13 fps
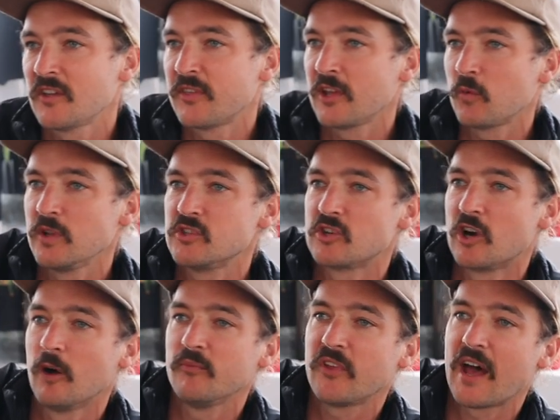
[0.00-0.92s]
I think we
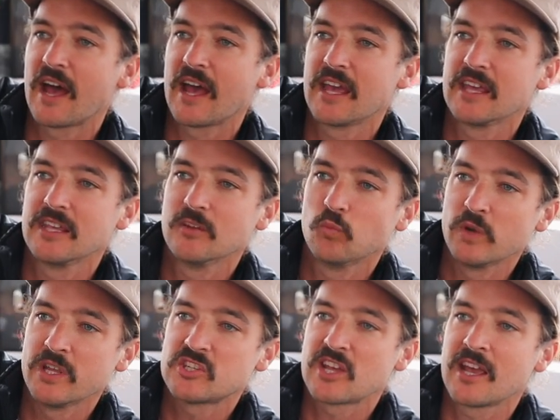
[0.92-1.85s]
dropped a
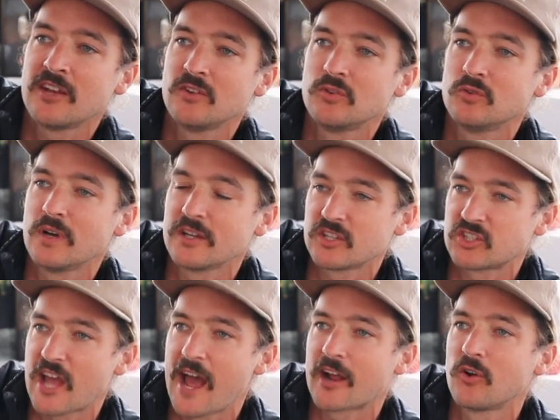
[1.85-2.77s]
winch handle and a
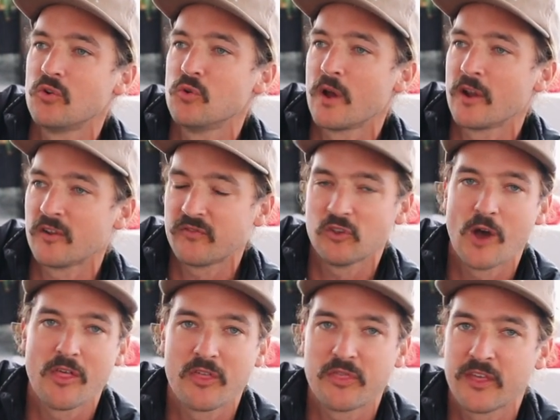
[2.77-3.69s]
shackle and a few
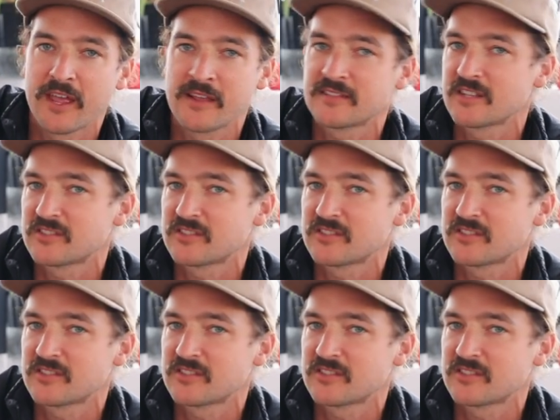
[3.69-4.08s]
other things.